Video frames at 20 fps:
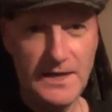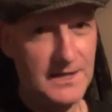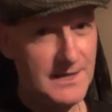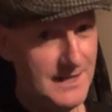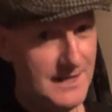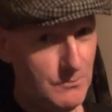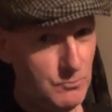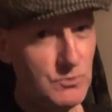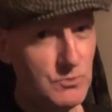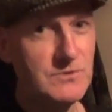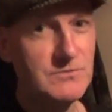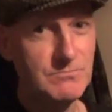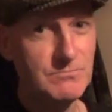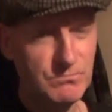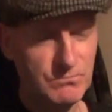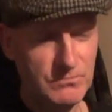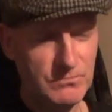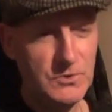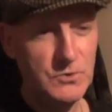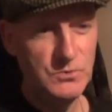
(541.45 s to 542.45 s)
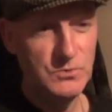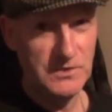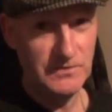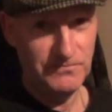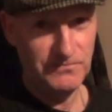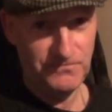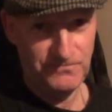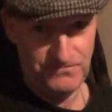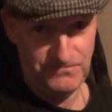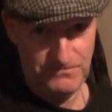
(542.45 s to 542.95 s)
and I would use
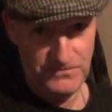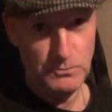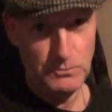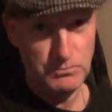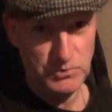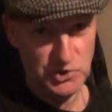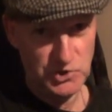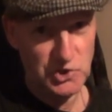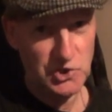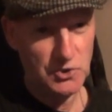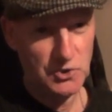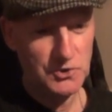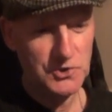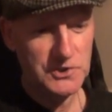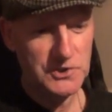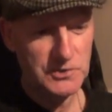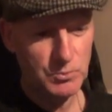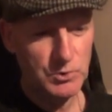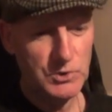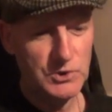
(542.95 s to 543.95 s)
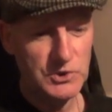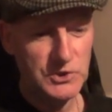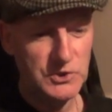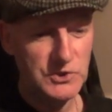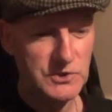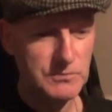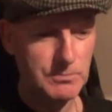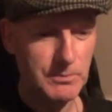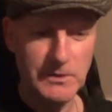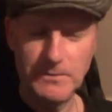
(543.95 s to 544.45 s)
a few choice
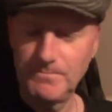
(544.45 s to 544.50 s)
words,